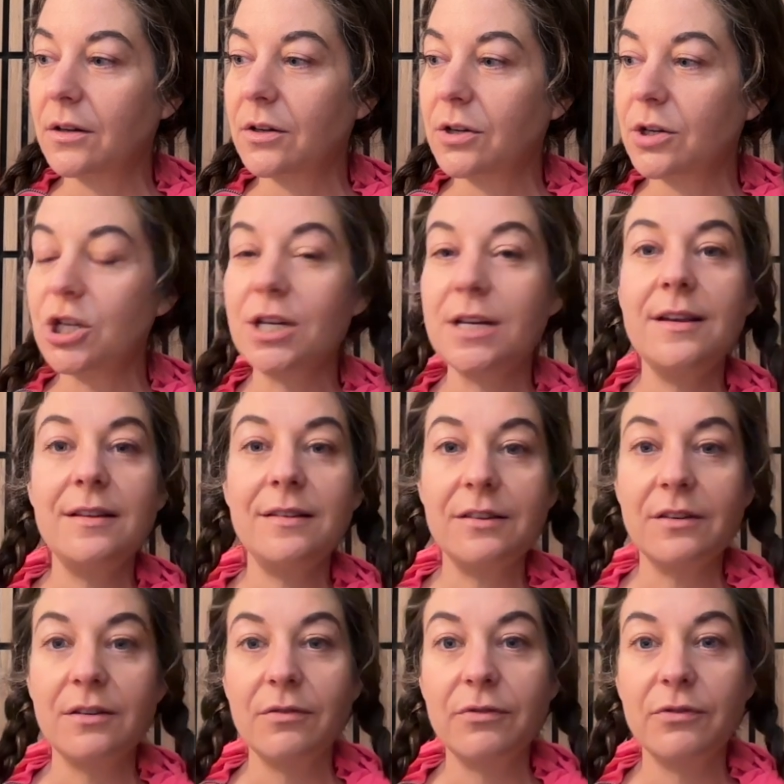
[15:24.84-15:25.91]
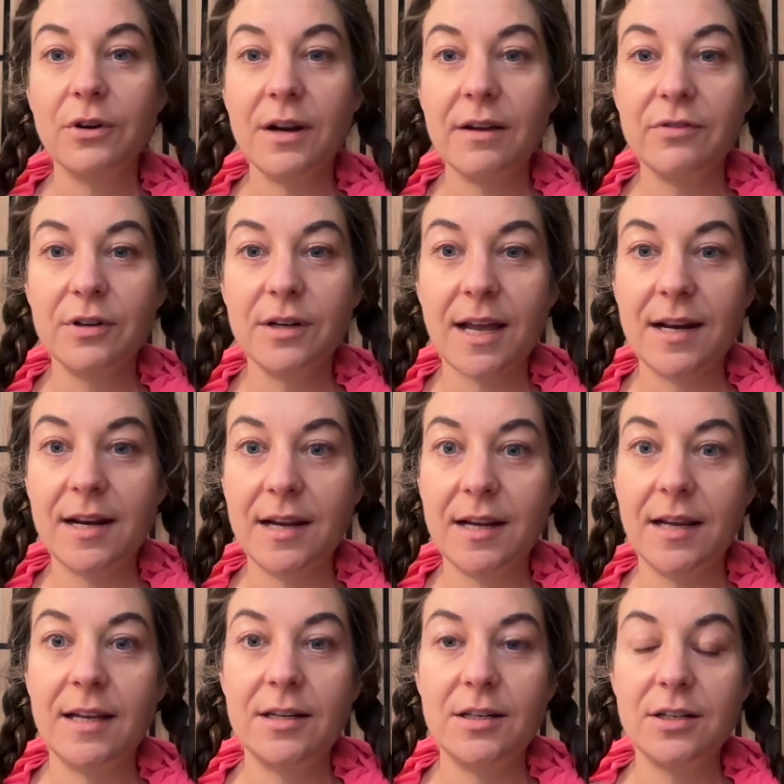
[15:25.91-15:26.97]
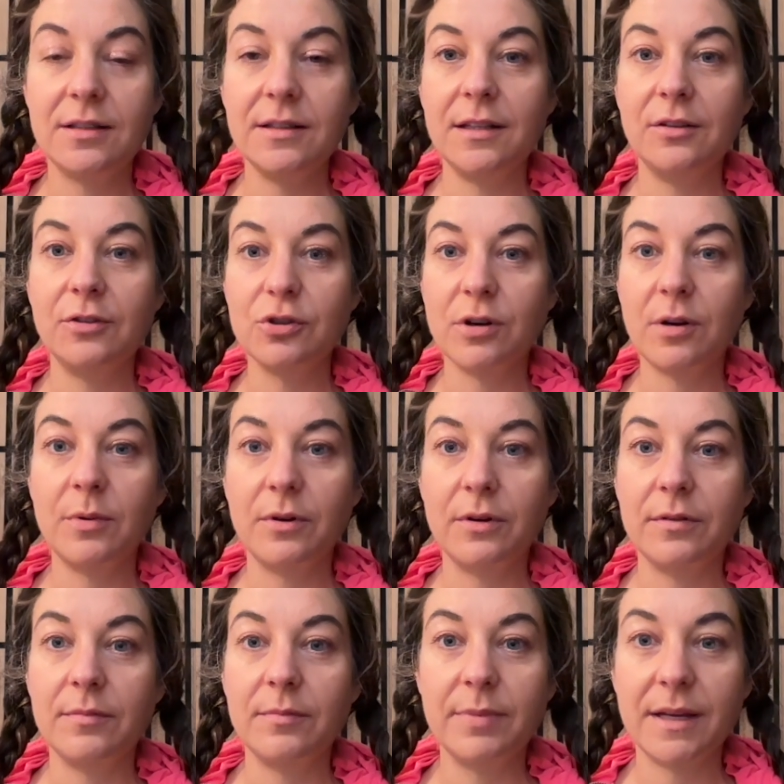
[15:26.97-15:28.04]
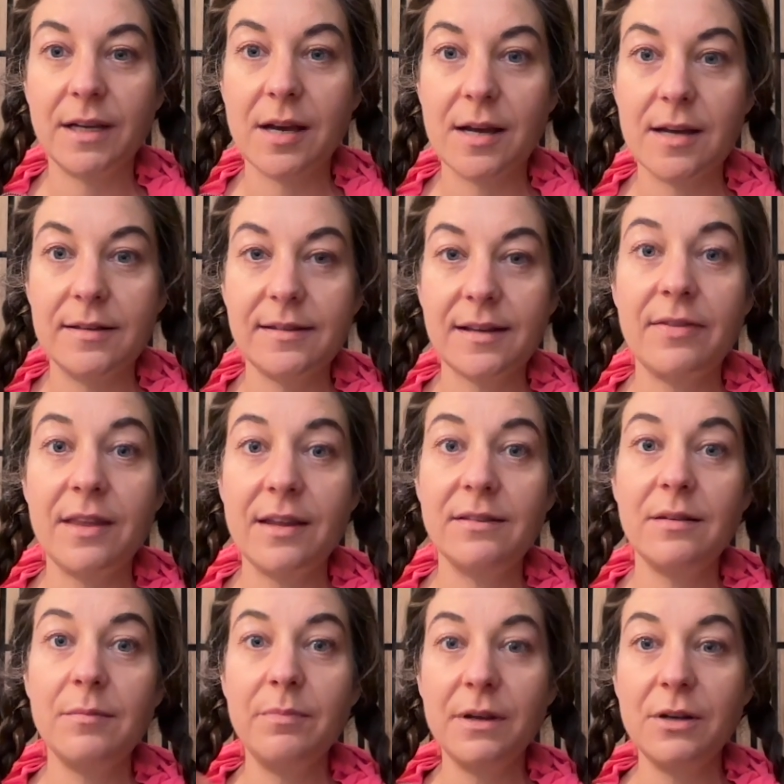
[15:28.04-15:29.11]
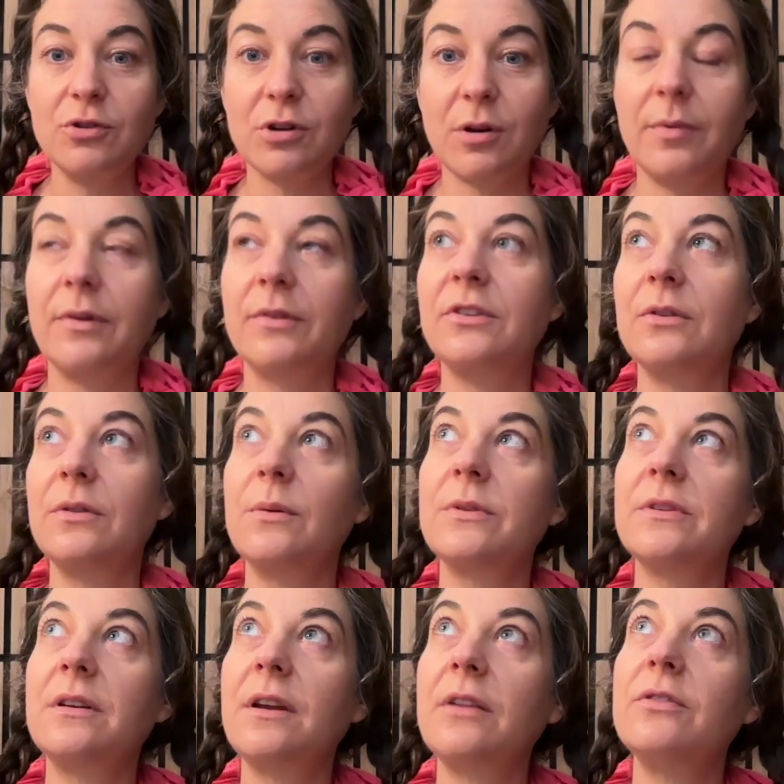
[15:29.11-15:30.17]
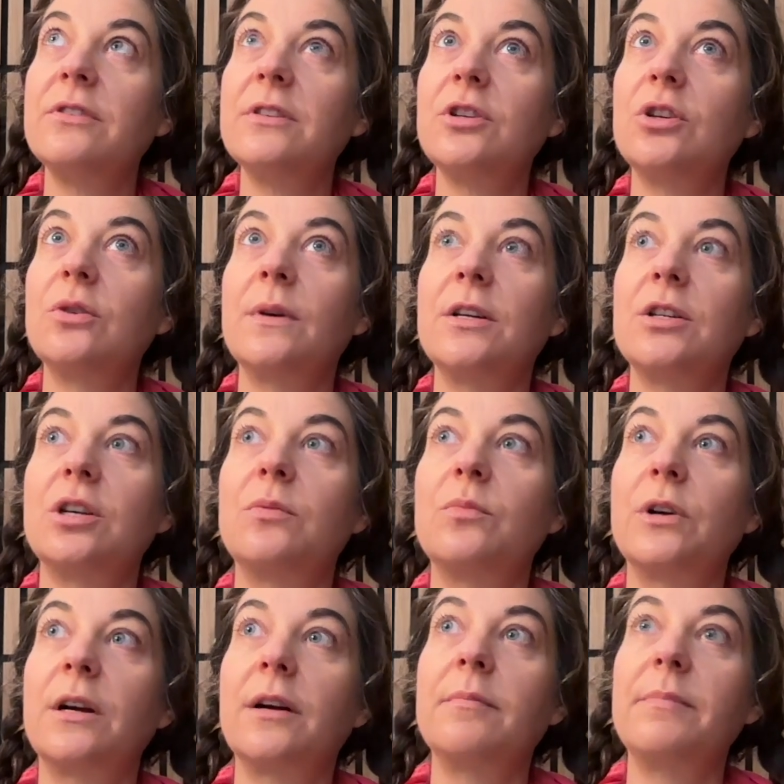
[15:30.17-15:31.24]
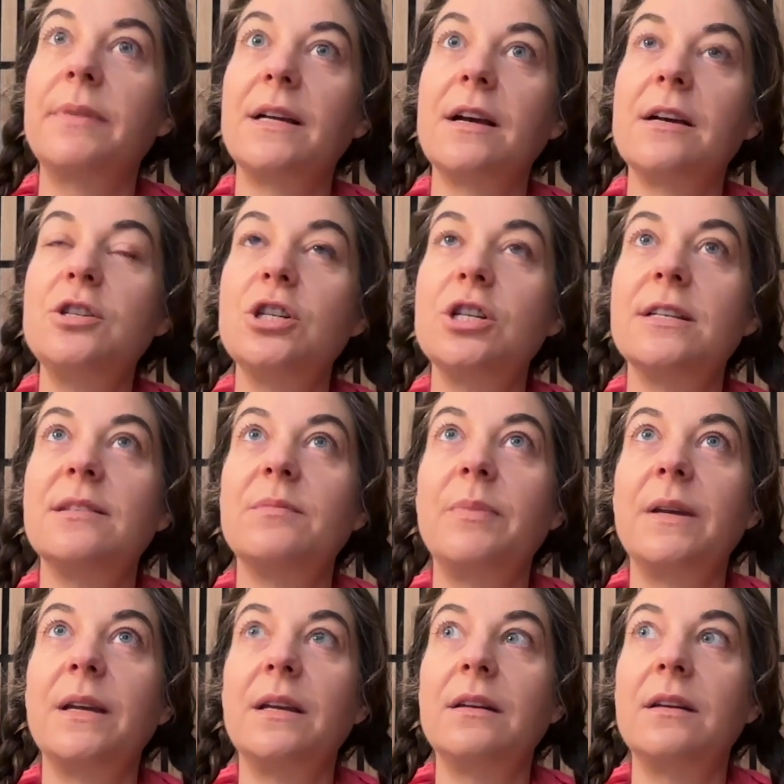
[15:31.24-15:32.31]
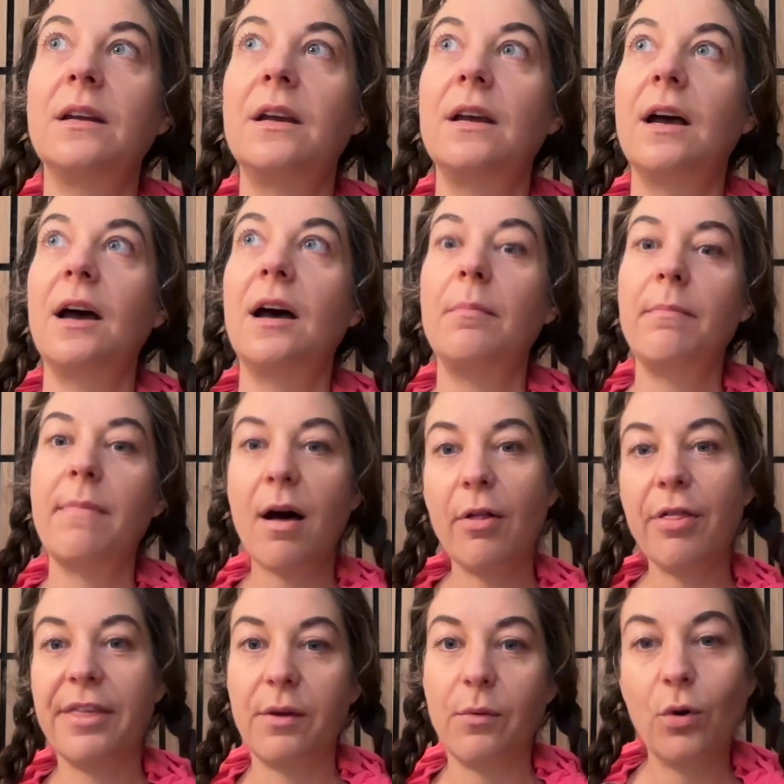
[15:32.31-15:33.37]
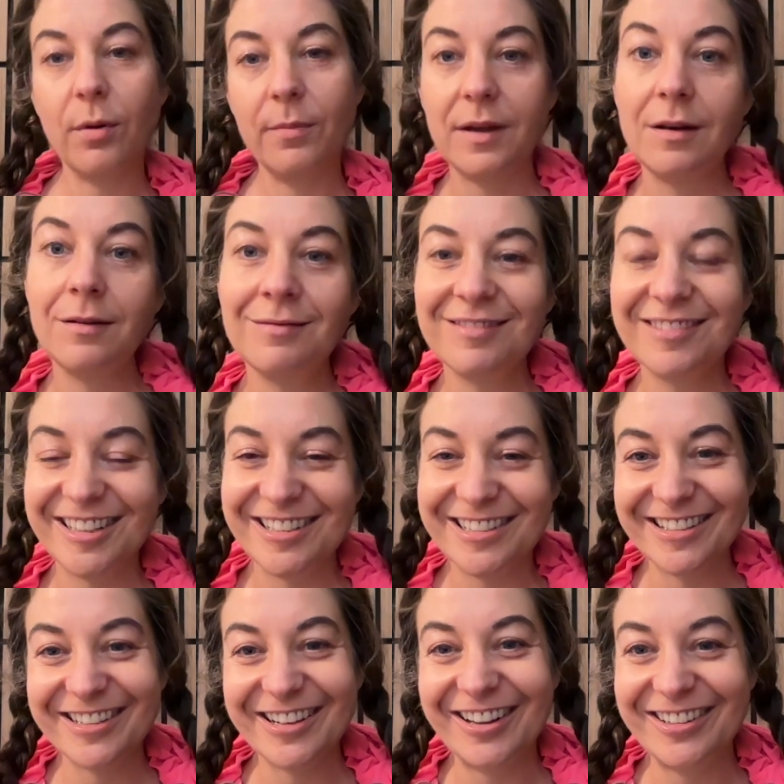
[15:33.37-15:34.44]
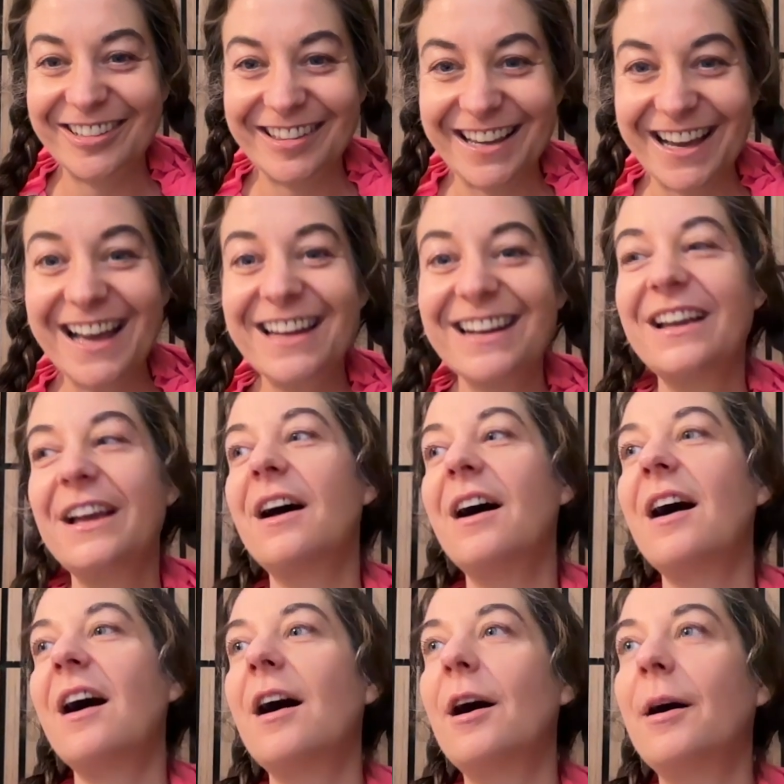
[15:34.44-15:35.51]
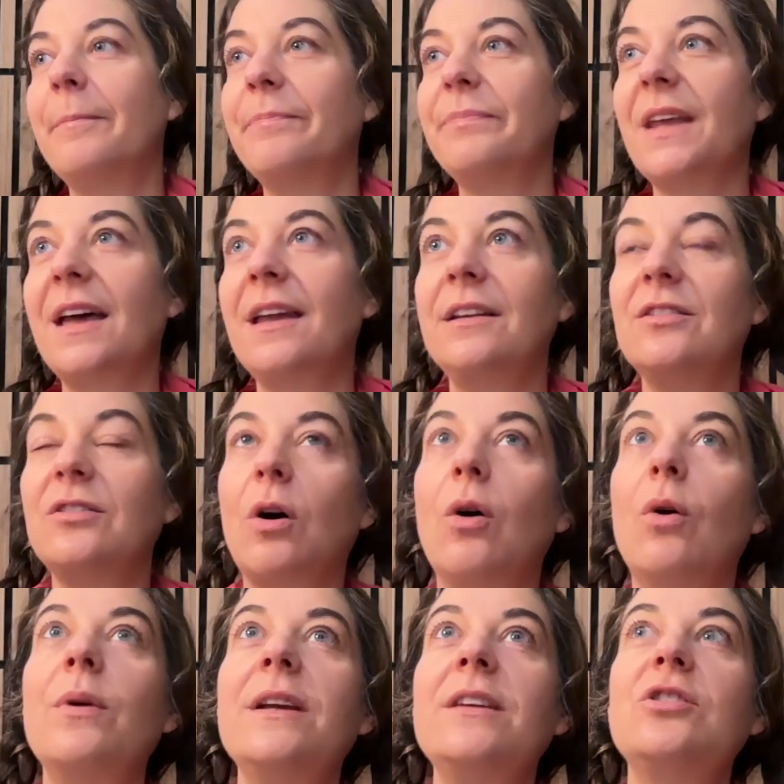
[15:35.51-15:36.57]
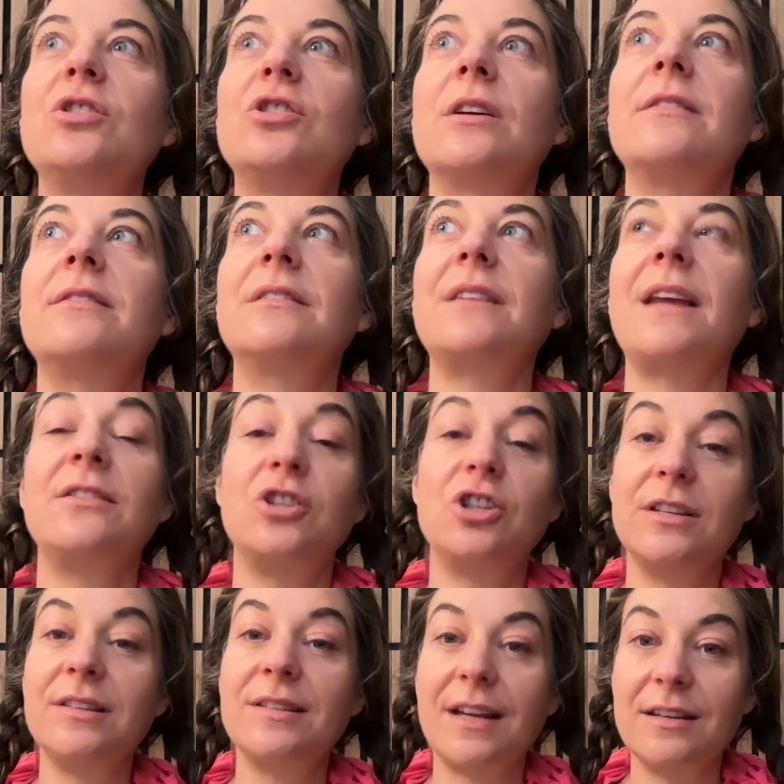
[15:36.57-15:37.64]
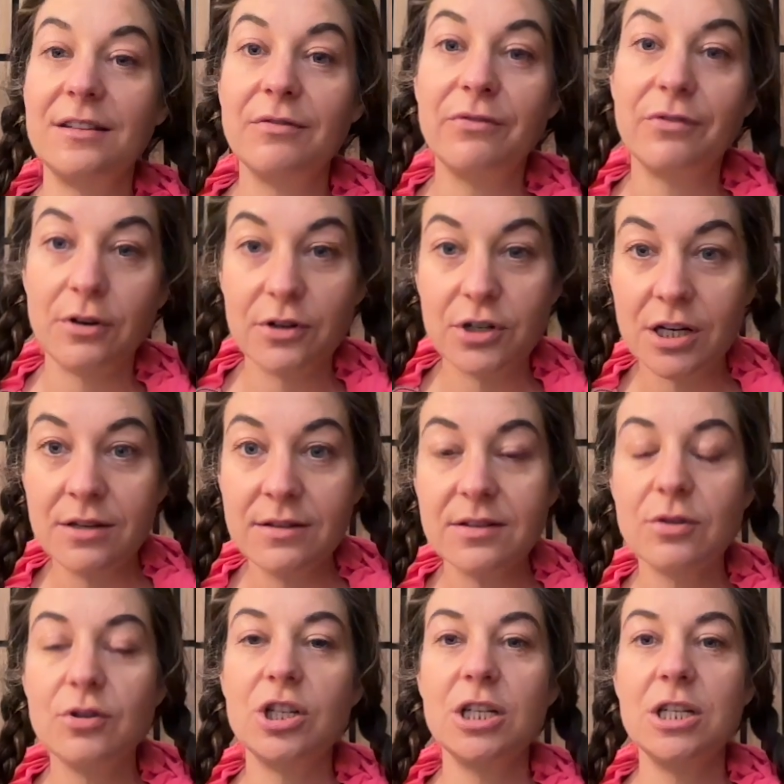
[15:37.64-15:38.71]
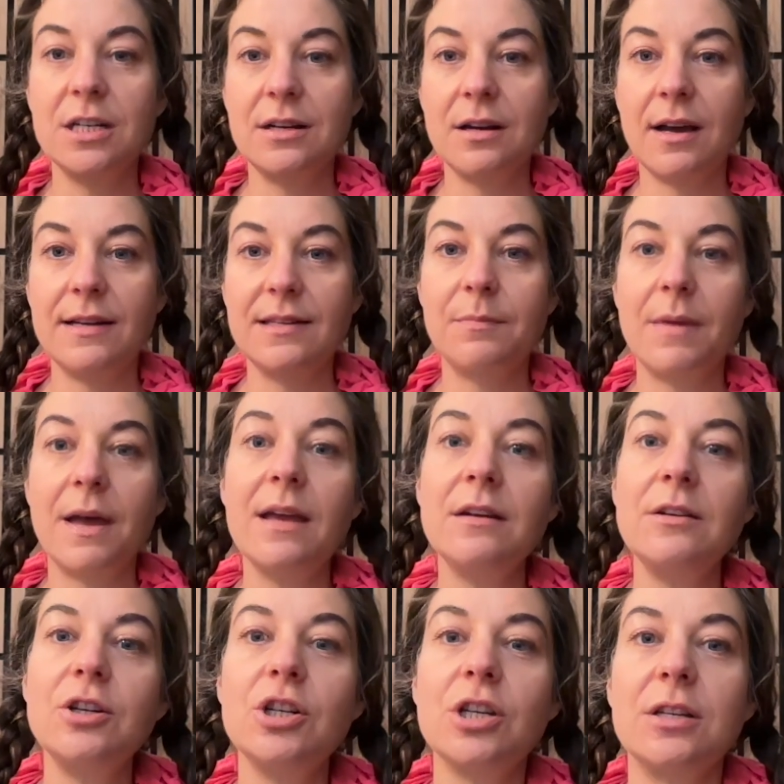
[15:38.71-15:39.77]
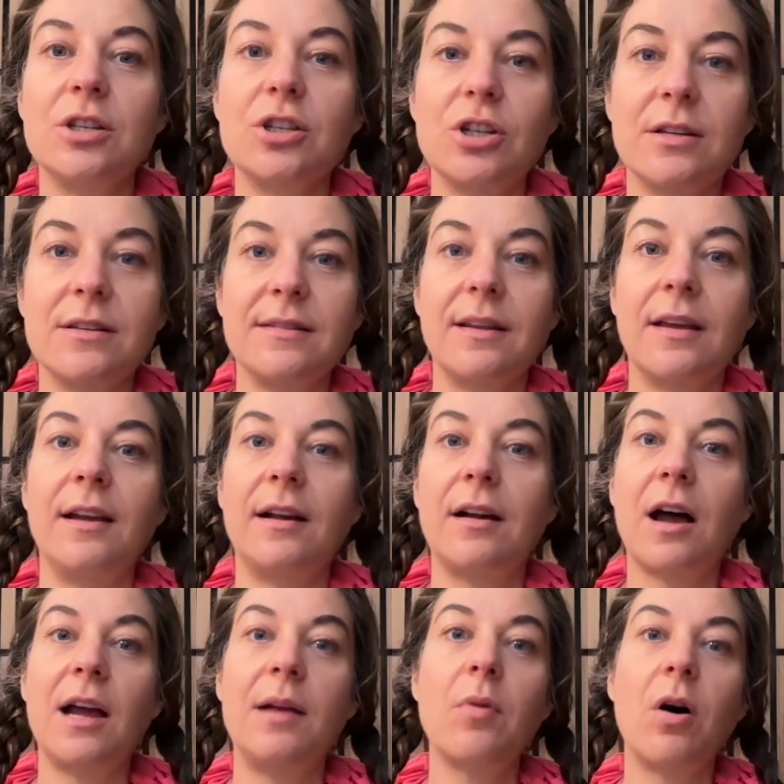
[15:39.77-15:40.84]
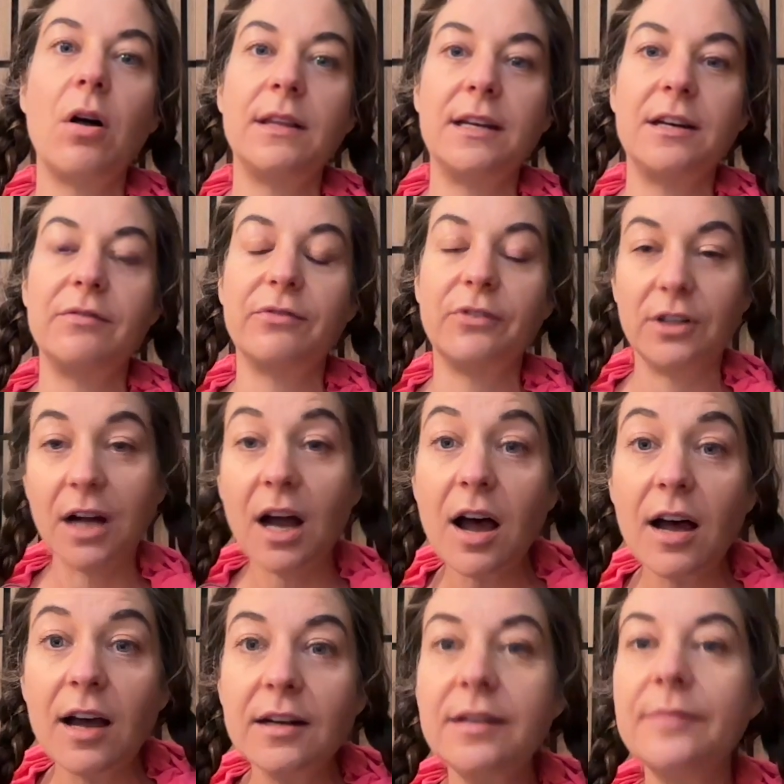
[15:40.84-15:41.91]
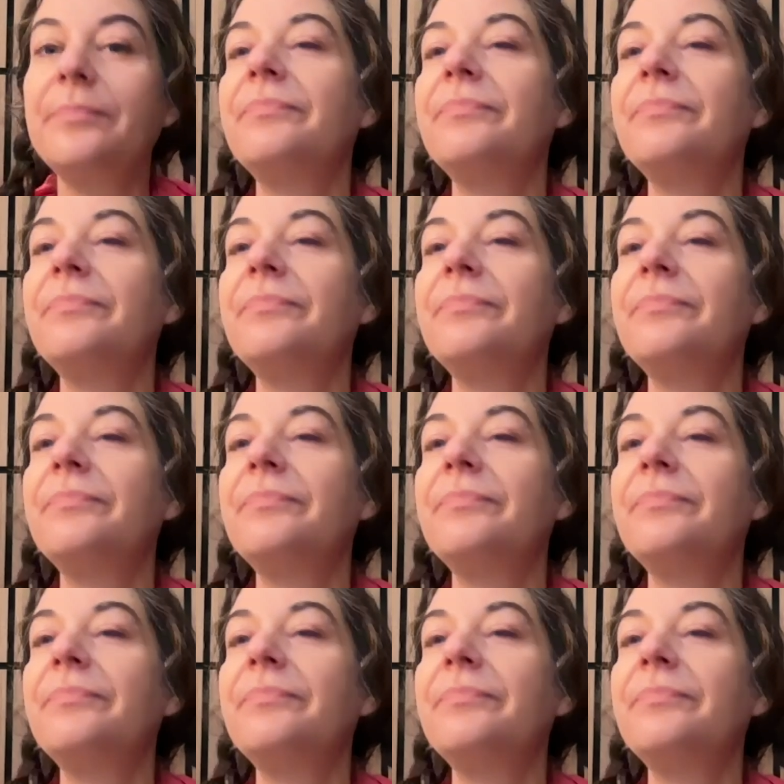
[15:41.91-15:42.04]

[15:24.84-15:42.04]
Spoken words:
She's forever getting into little trouble and then some big trouble. So there was another situation where, because she's been a mouthy woman, let's just call her that, and it's always and she stays a virgin, so she denies men. She's just like, I'm all in it for God.